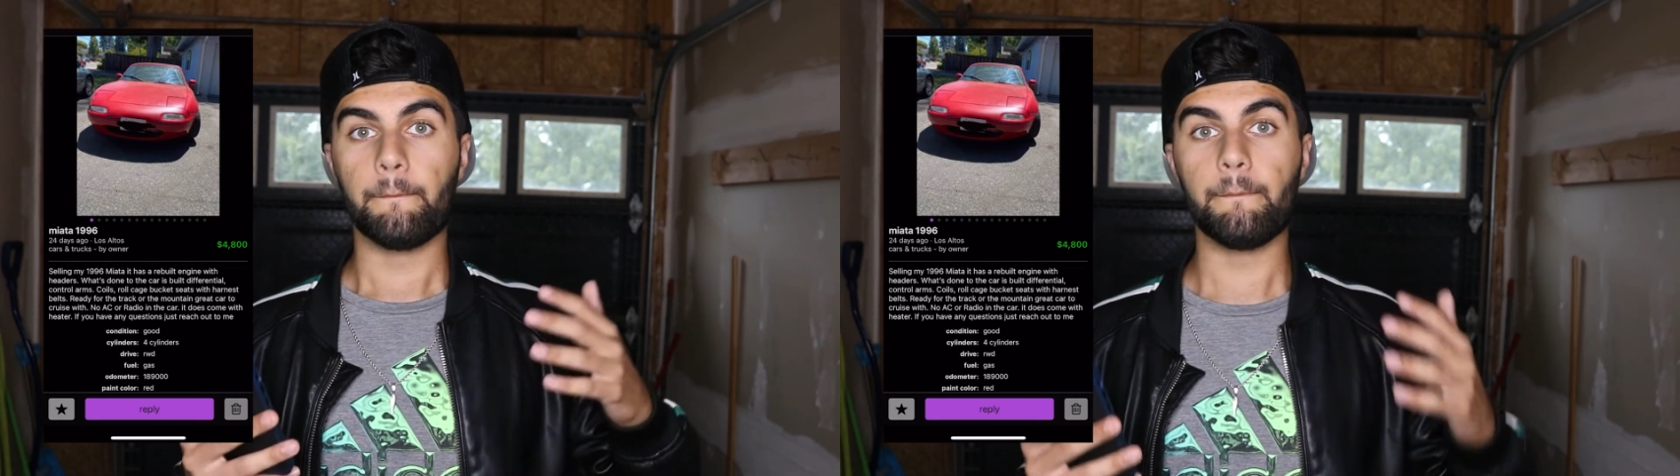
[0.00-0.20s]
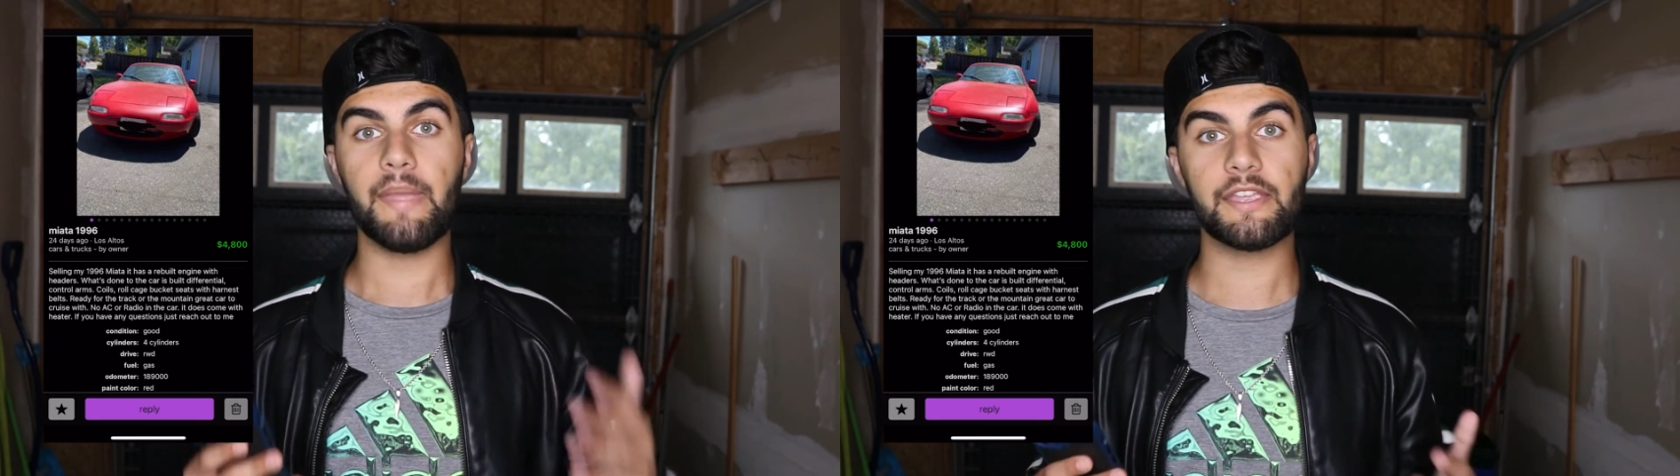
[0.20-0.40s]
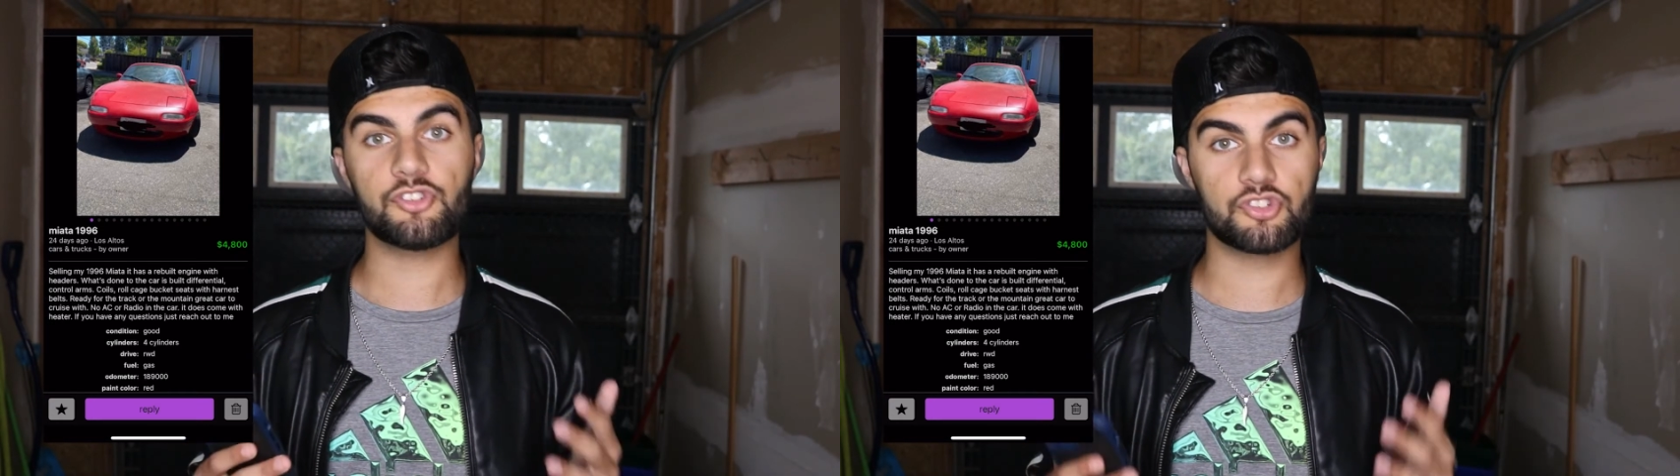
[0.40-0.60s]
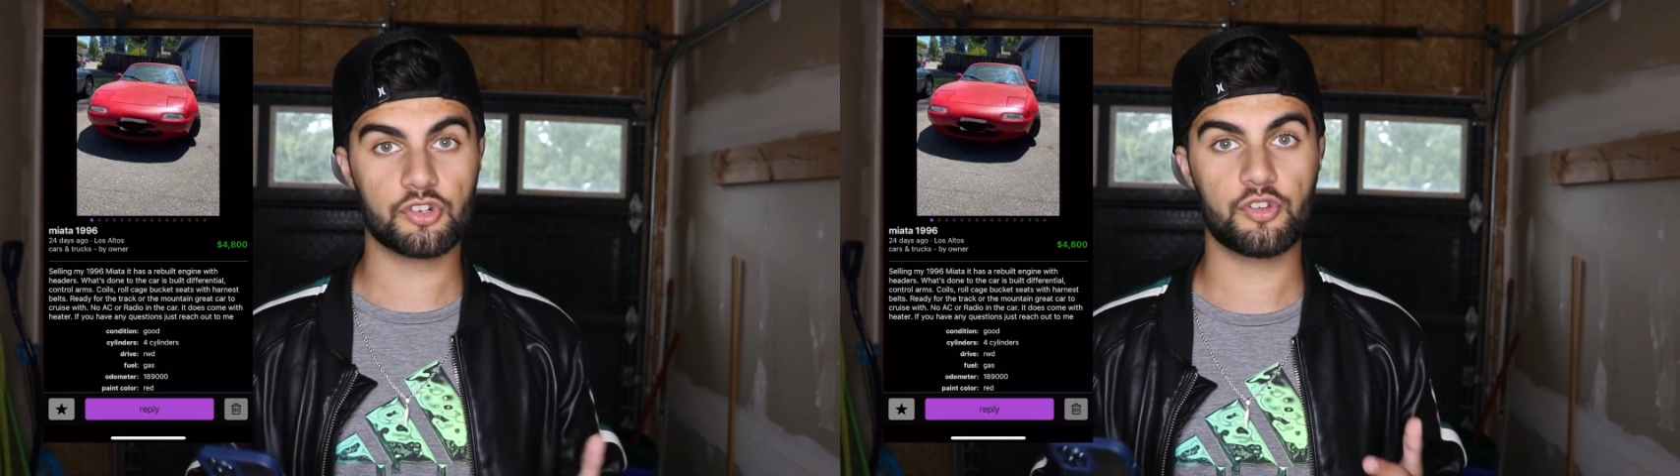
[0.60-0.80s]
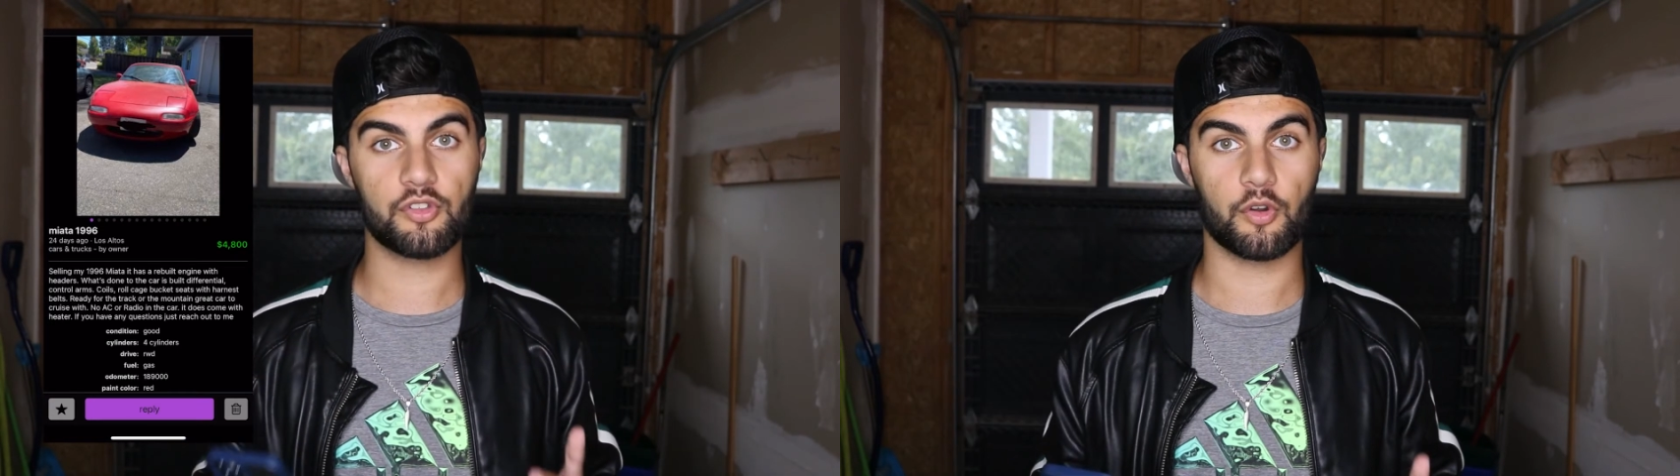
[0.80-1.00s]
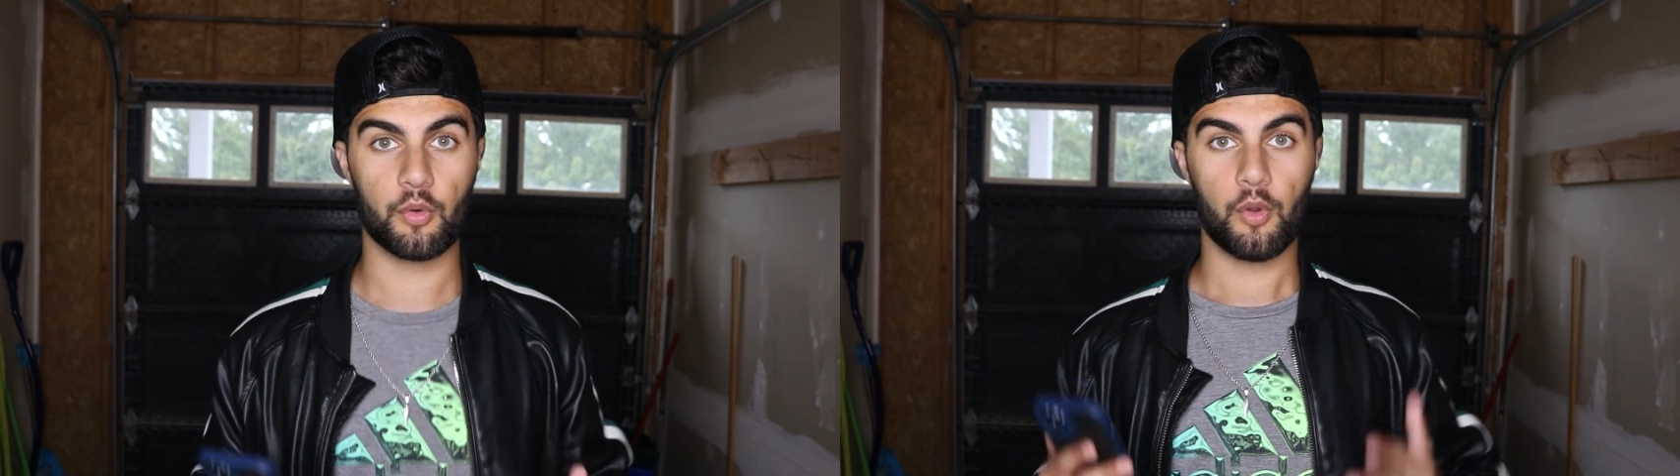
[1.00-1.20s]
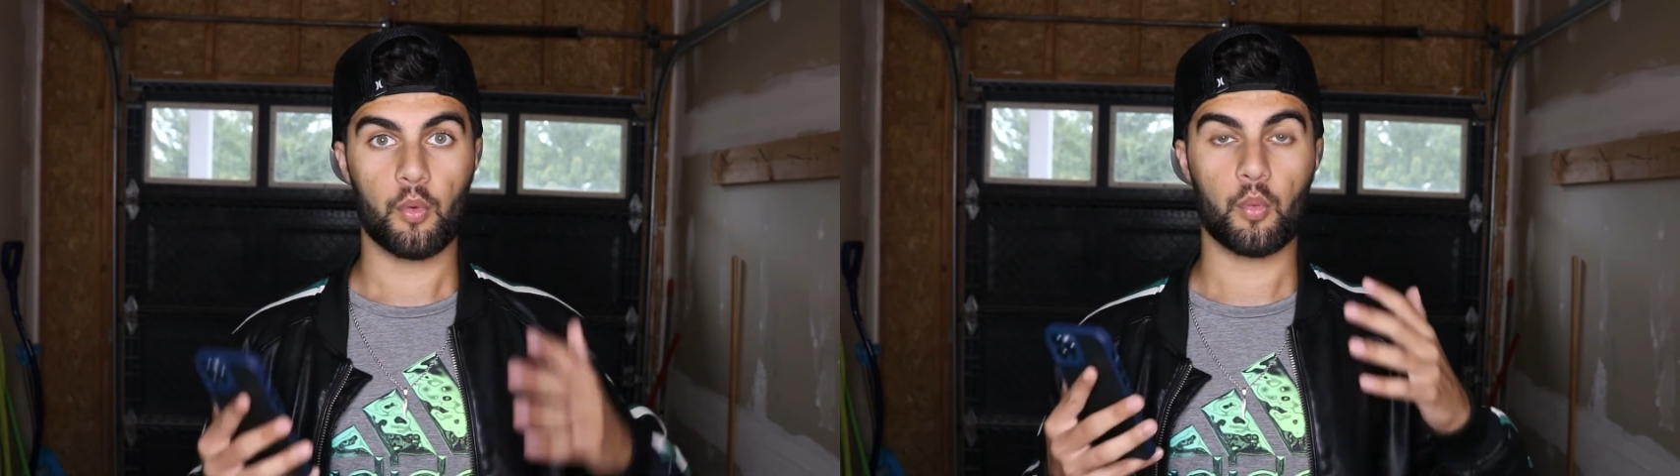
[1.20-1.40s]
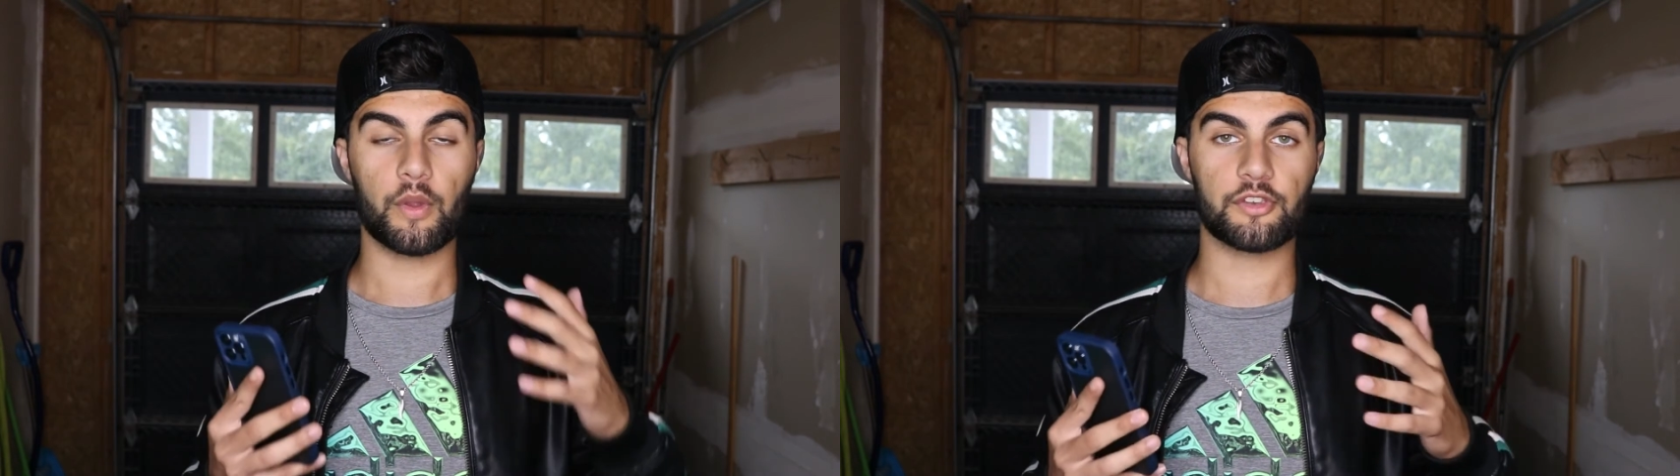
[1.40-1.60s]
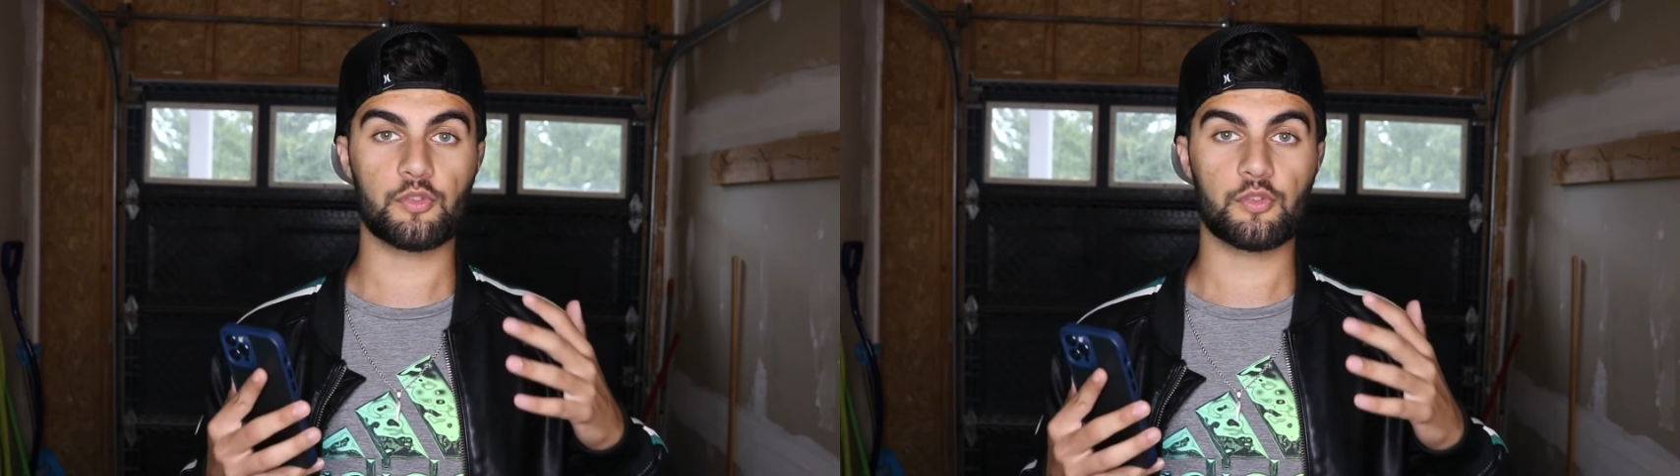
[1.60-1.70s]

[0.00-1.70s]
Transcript: Make sure though, when